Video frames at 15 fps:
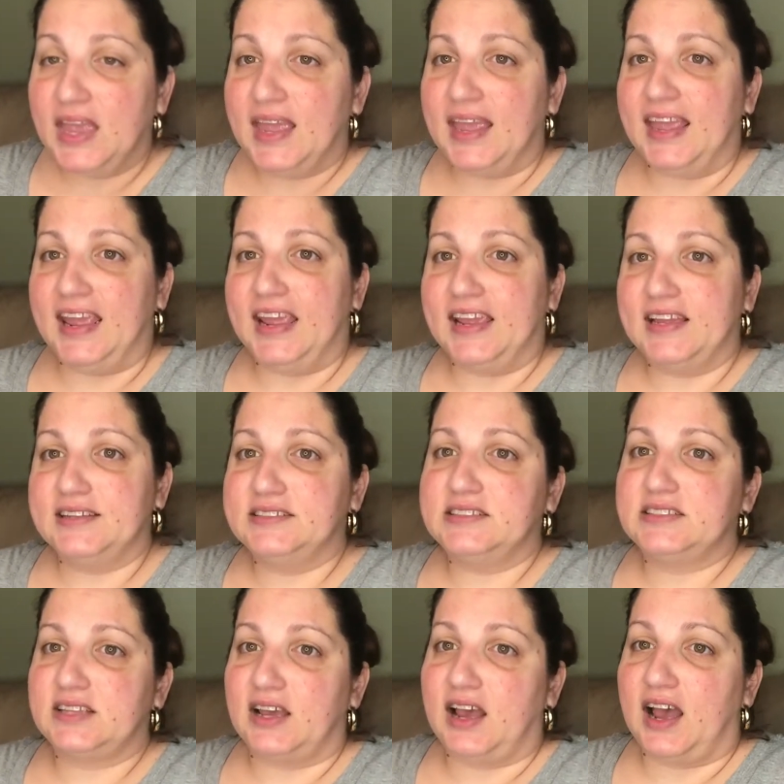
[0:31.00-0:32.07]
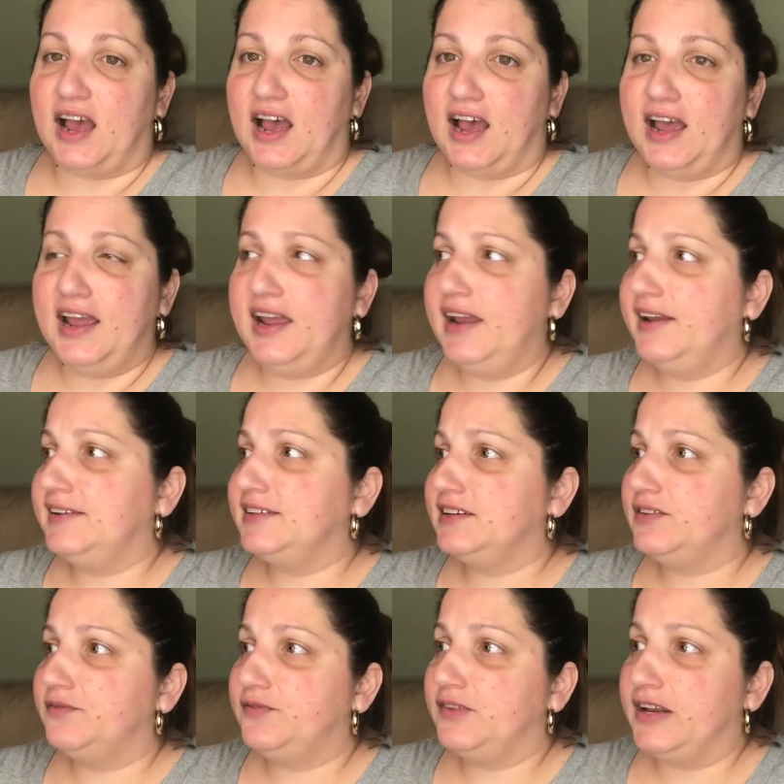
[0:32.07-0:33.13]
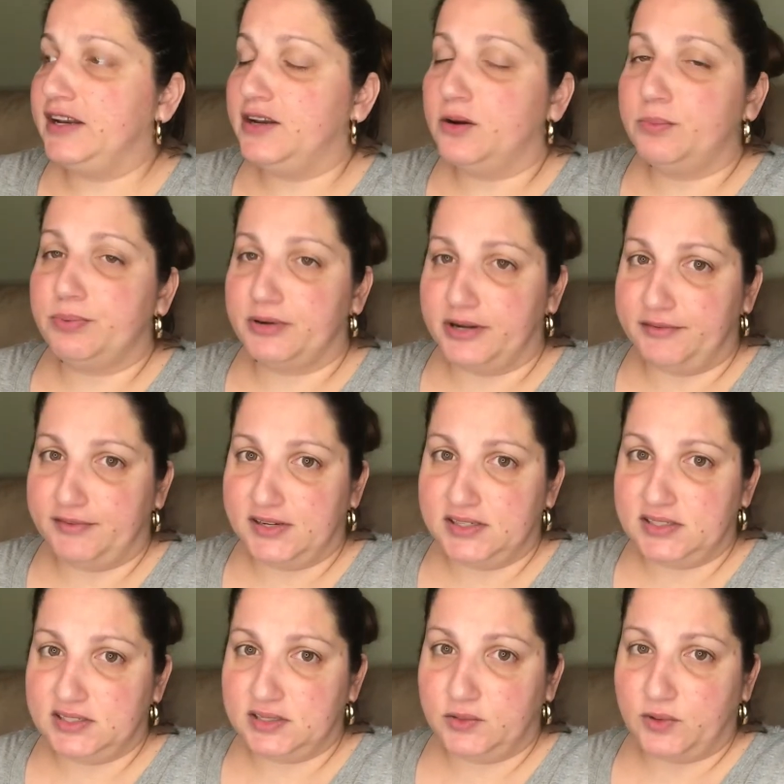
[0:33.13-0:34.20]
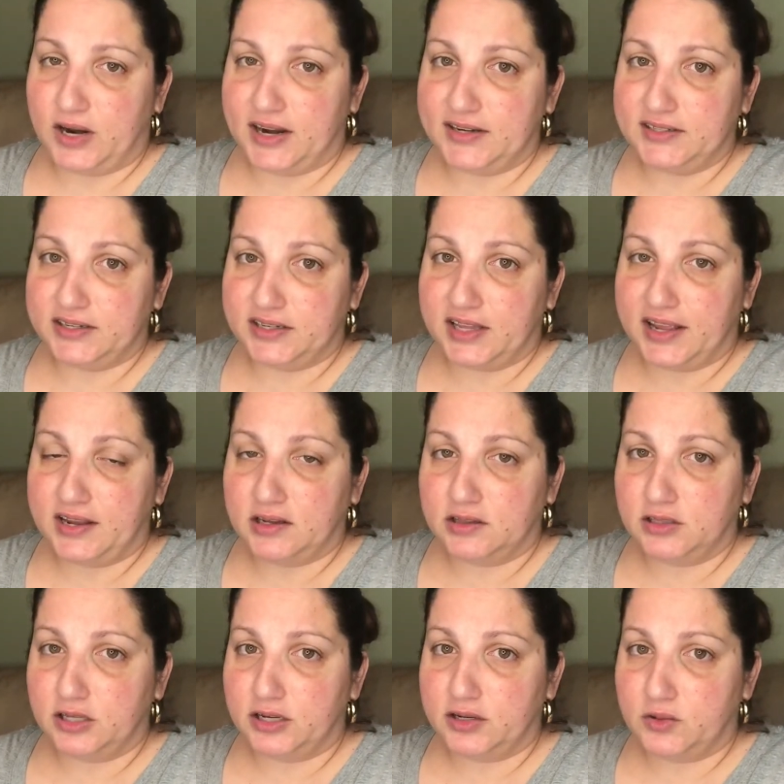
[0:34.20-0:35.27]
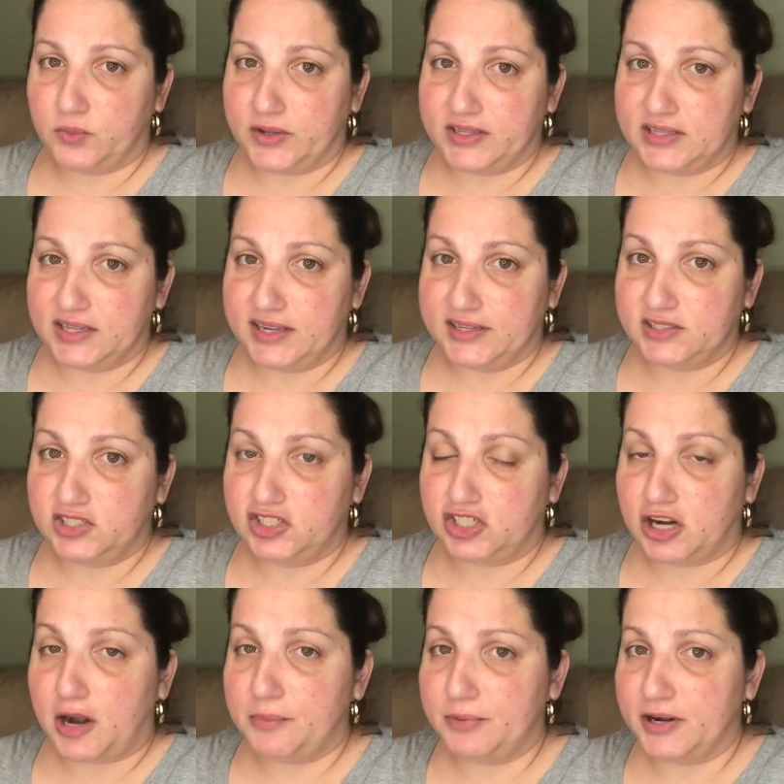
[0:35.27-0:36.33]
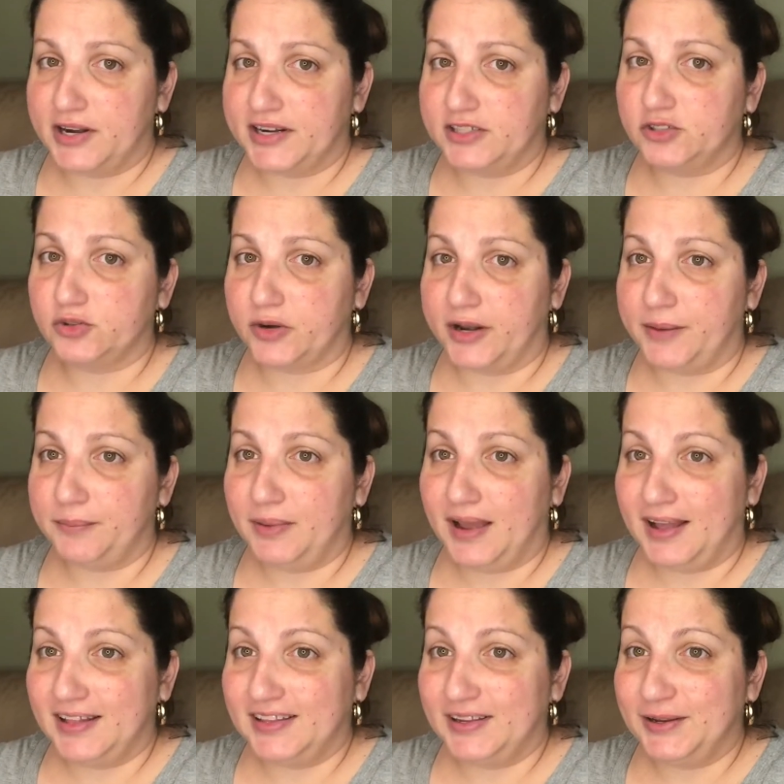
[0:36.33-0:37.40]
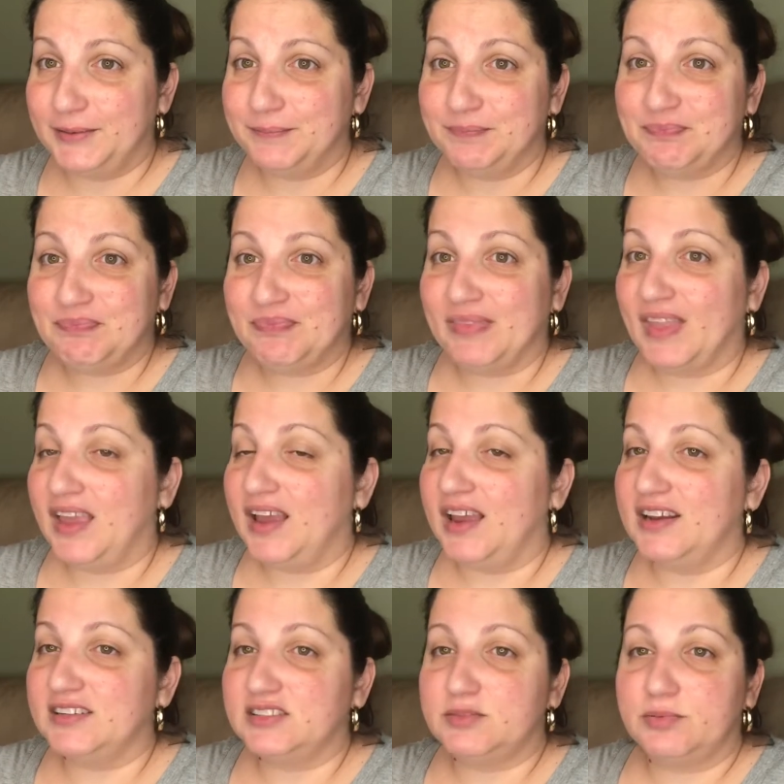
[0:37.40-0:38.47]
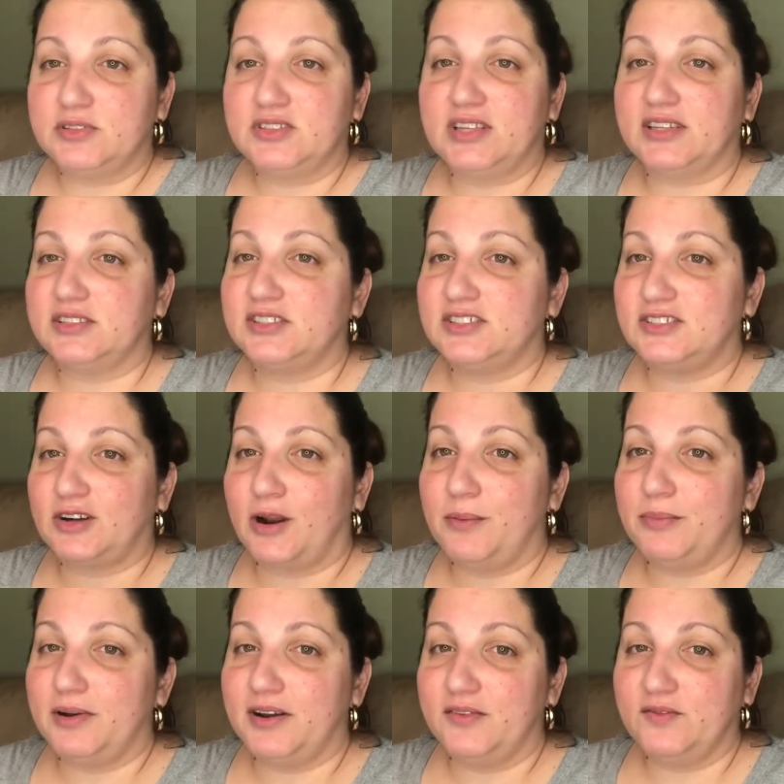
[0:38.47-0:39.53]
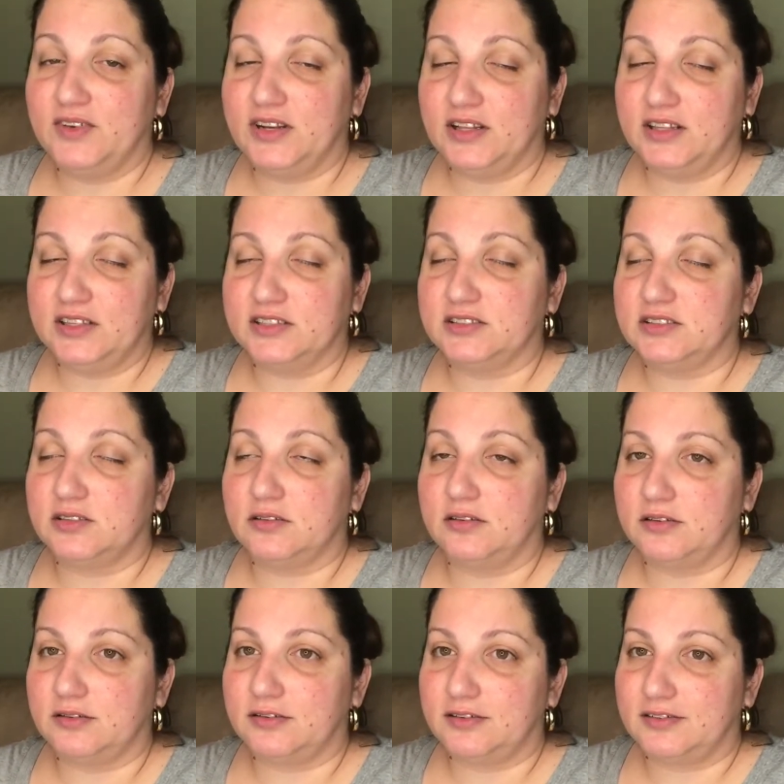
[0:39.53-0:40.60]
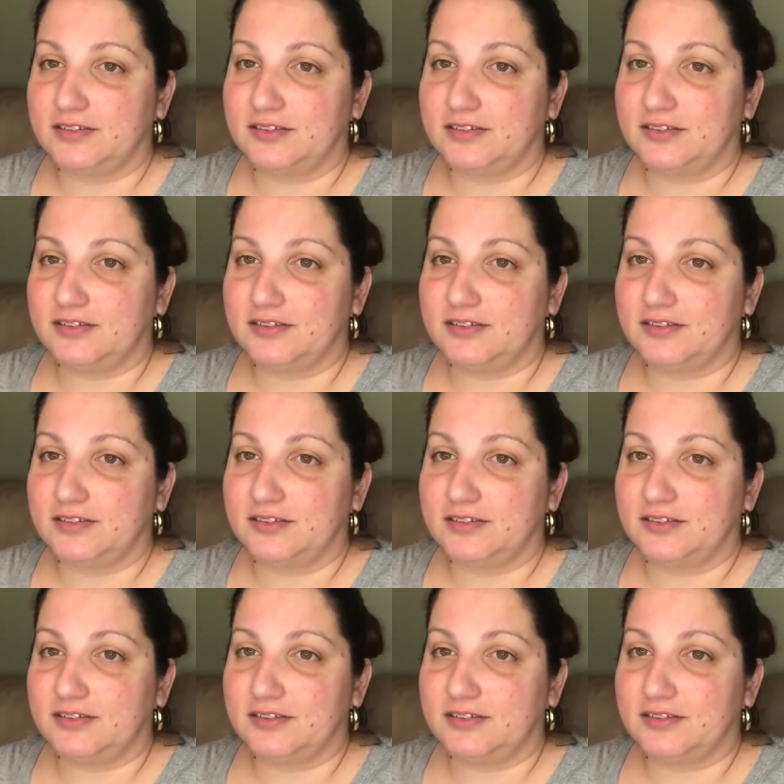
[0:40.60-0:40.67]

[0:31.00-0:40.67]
And I did a video previously where I did like a look with his Strawberry Dream palette and it smells like strawberry and vanilla. It's, oh.